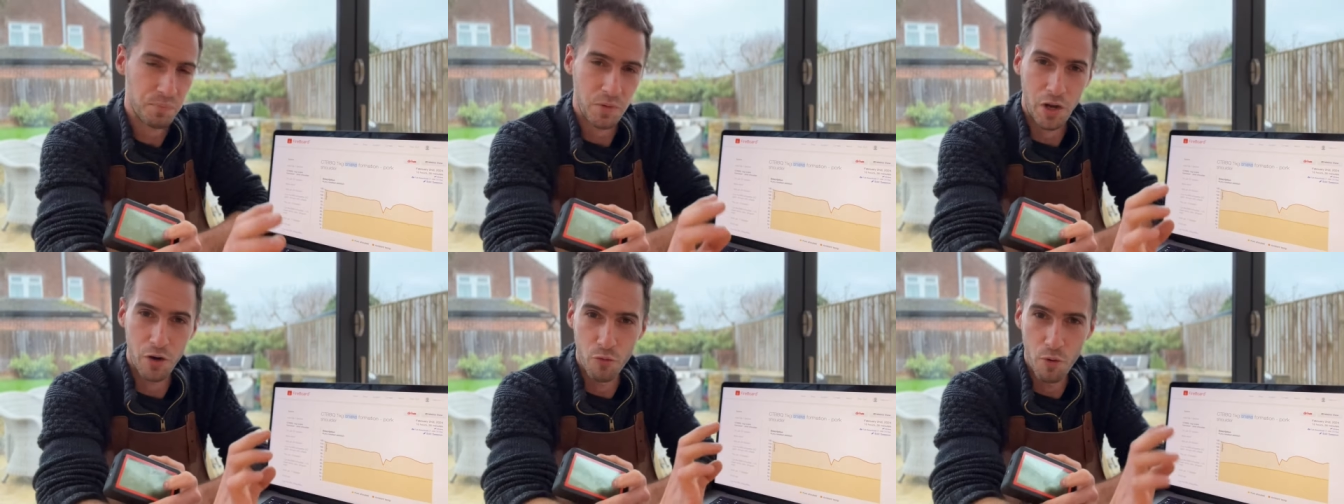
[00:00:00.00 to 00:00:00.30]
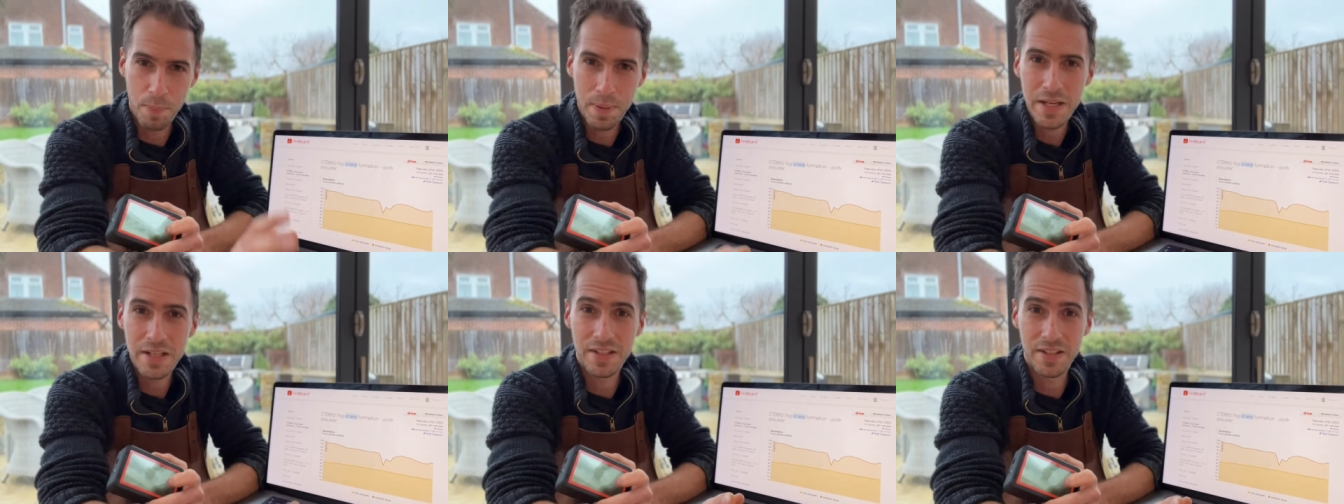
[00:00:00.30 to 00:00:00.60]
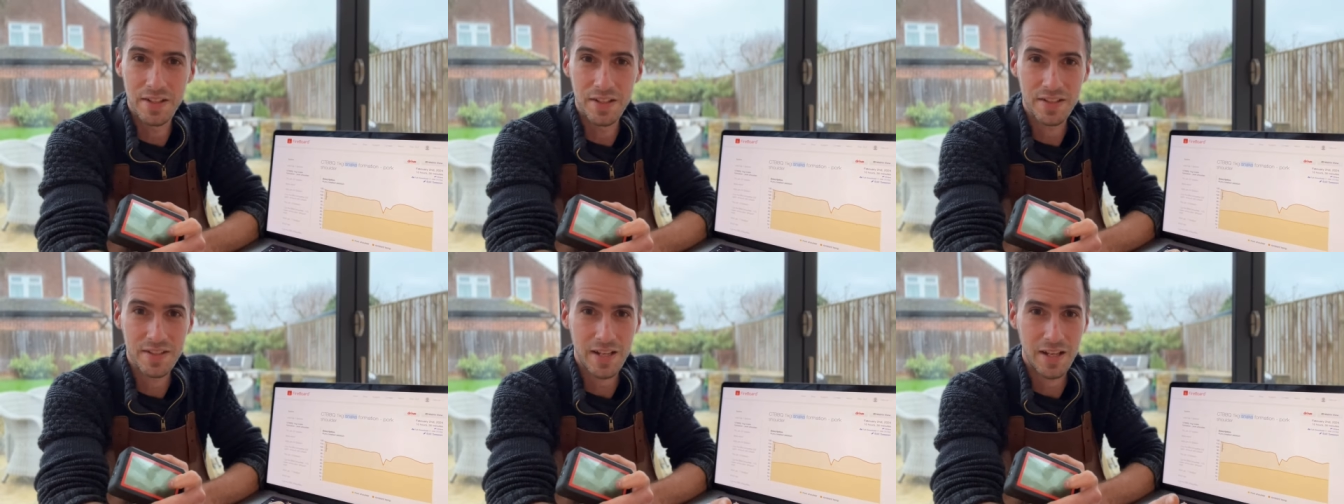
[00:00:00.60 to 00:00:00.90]
I repeated
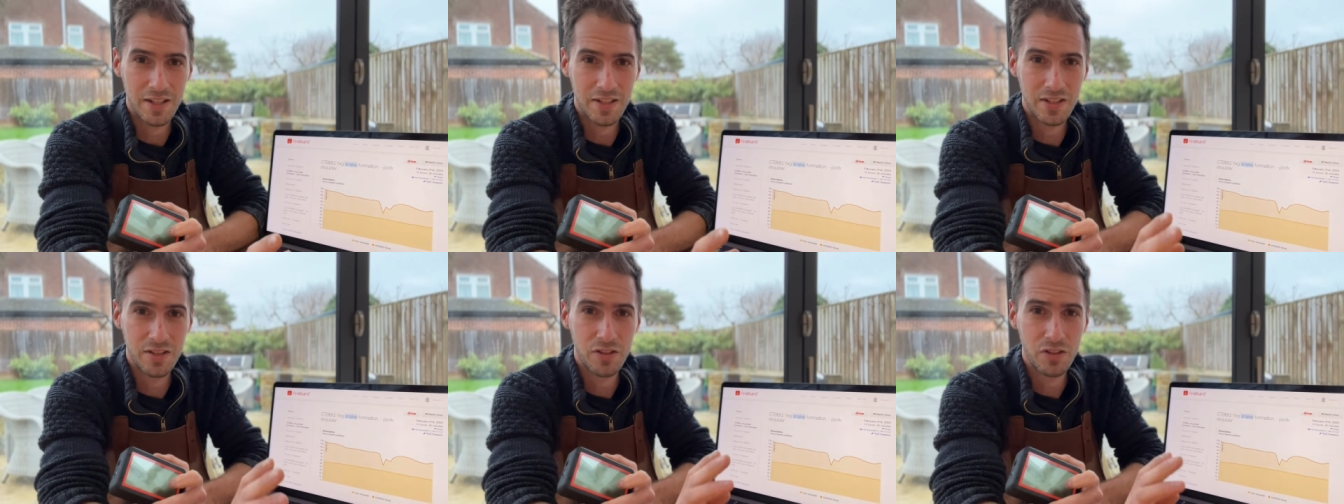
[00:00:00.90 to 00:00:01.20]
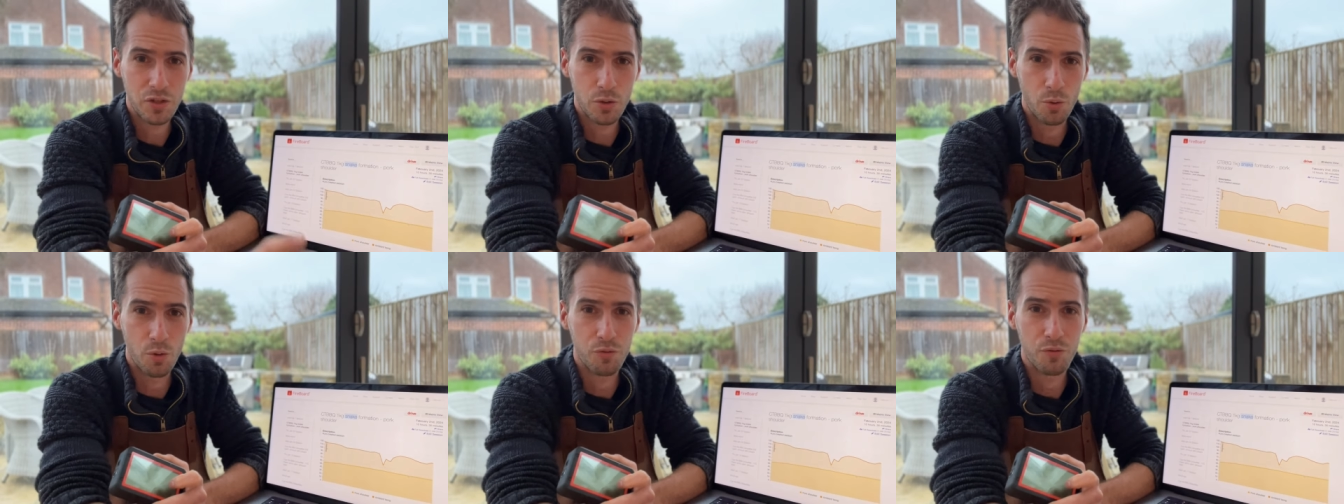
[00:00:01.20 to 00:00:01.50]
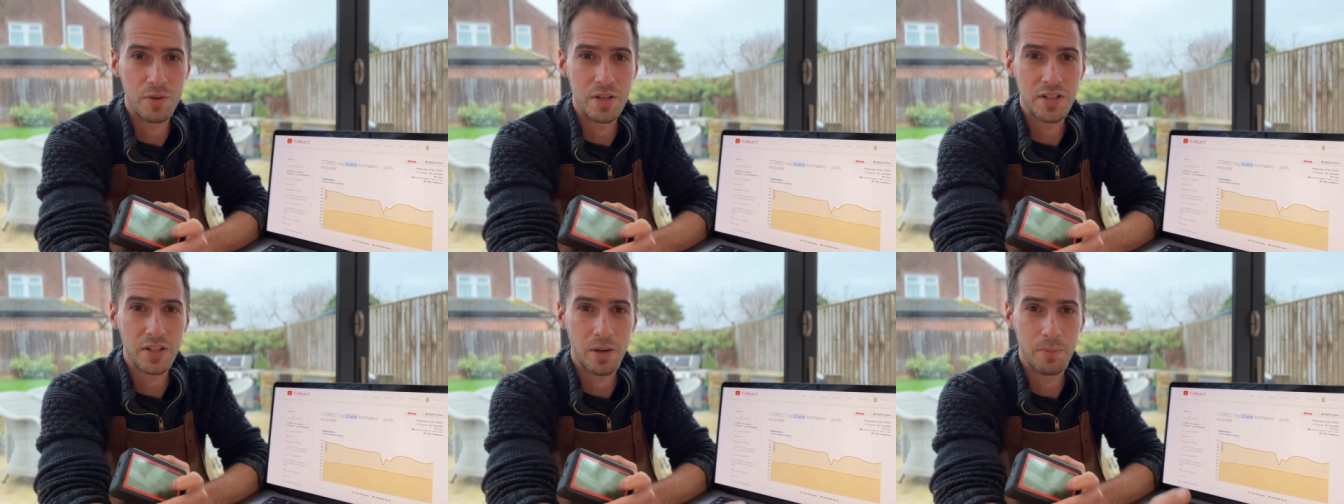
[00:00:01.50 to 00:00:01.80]
this test two or
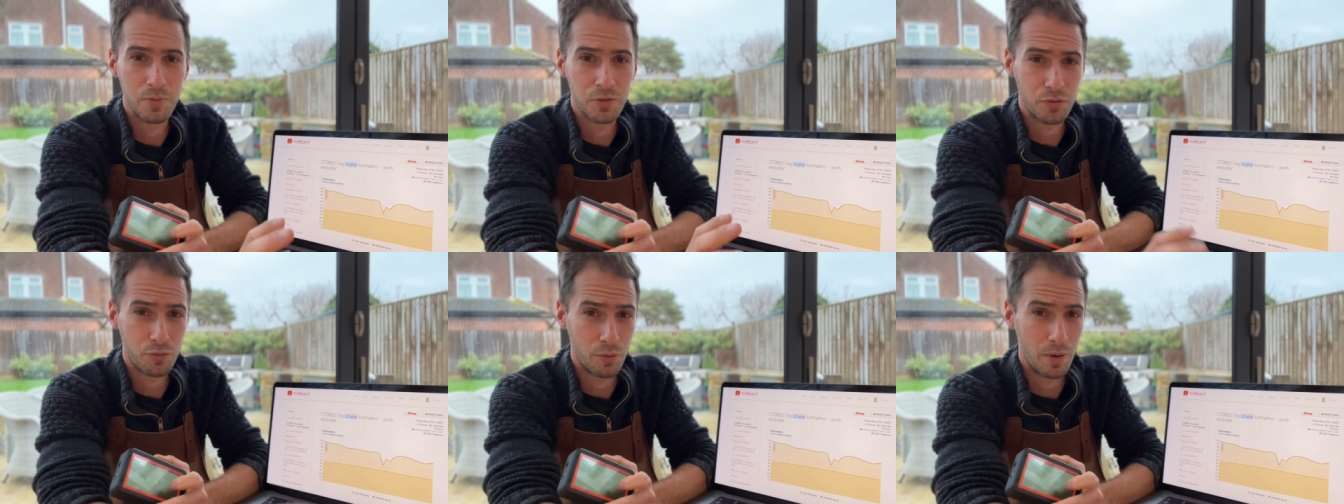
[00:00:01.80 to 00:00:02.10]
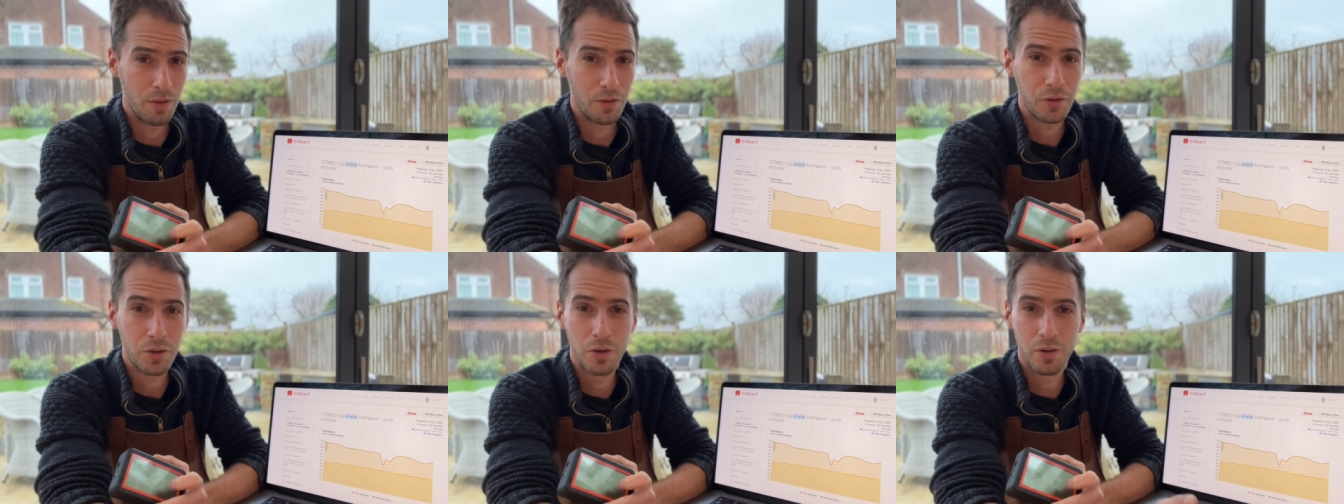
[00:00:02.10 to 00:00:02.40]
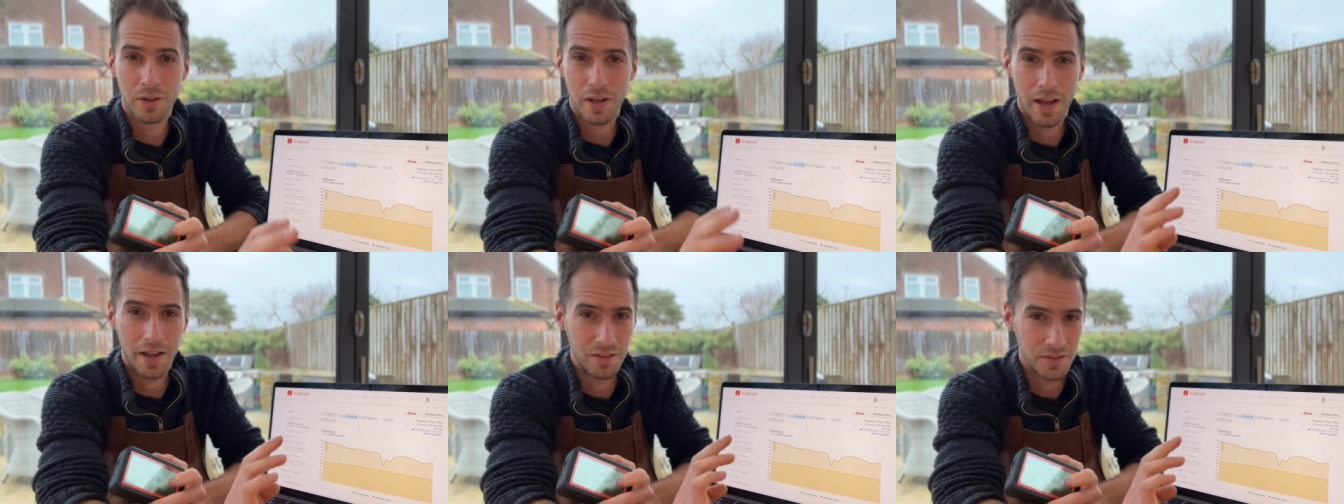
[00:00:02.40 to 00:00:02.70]
three times throughout the
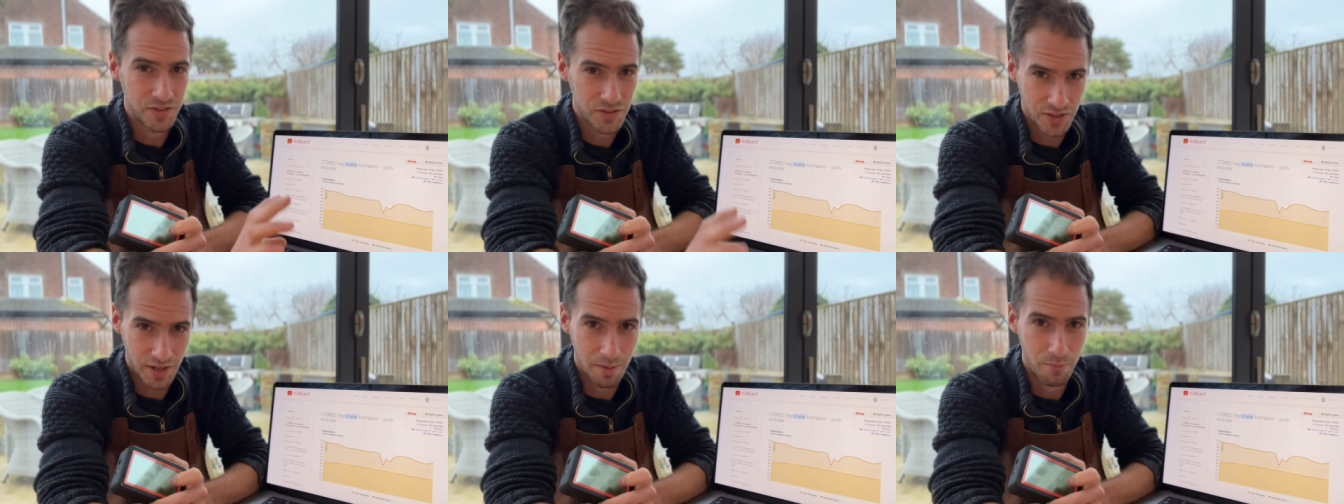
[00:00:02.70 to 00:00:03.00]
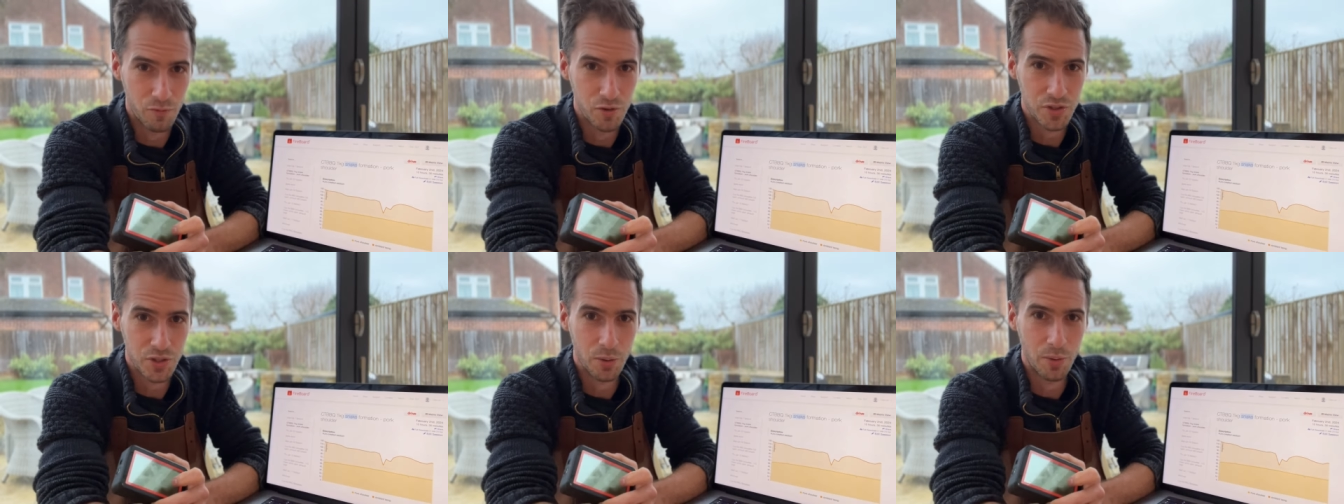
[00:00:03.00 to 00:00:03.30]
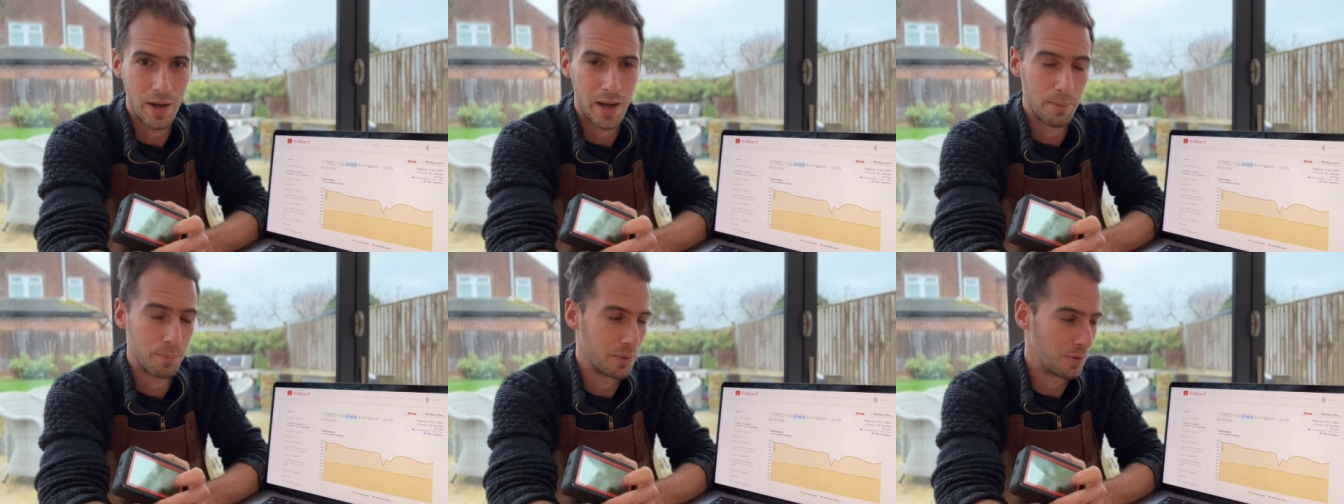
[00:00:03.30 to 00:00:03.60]
cook and the same
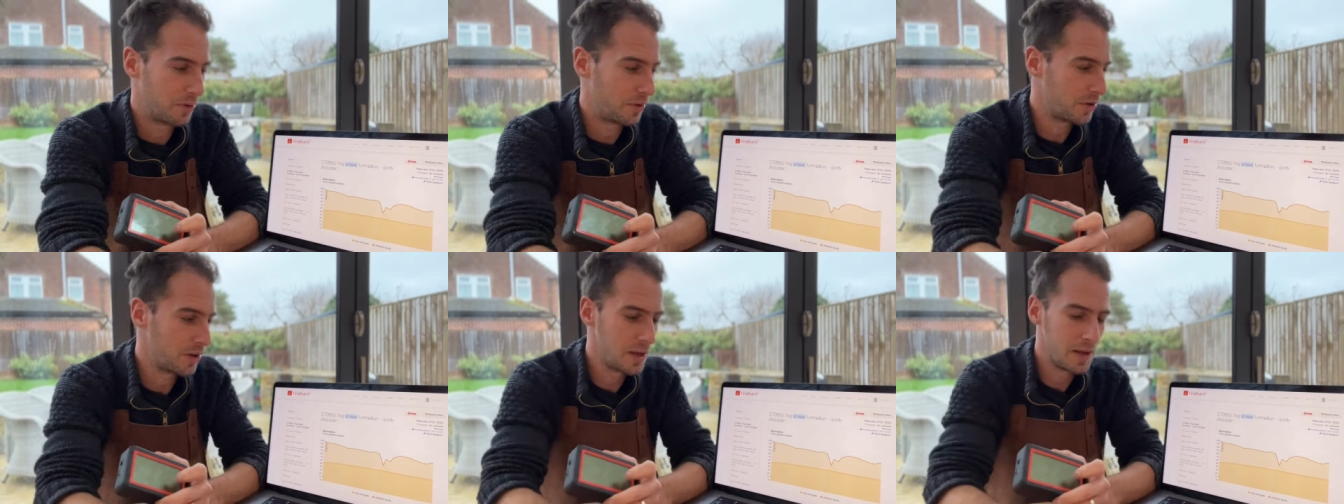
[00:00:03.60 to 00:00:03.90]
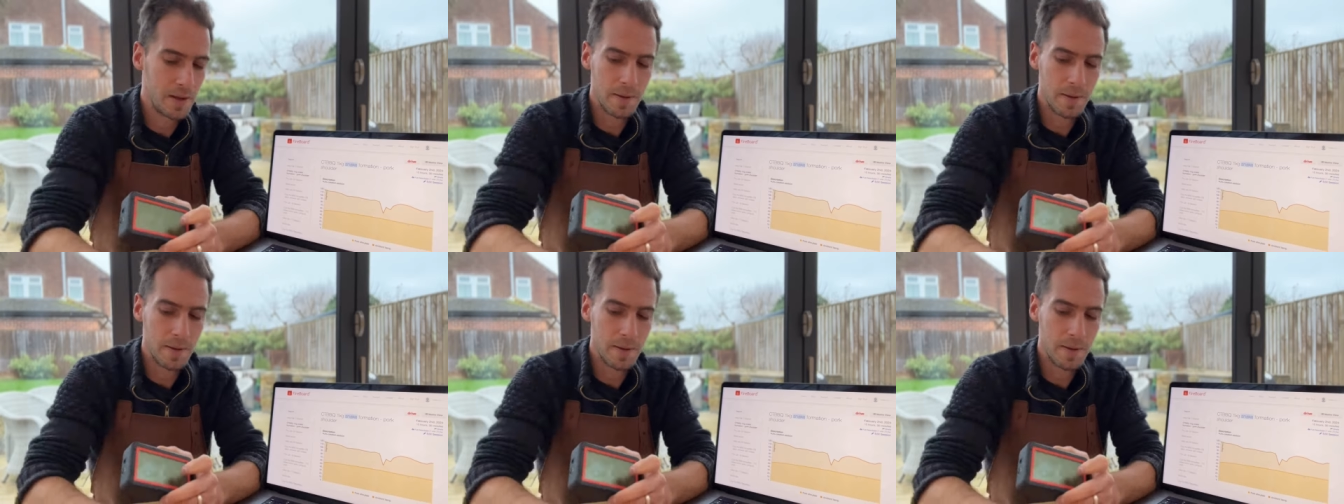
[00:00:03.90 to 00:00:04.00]
result happened.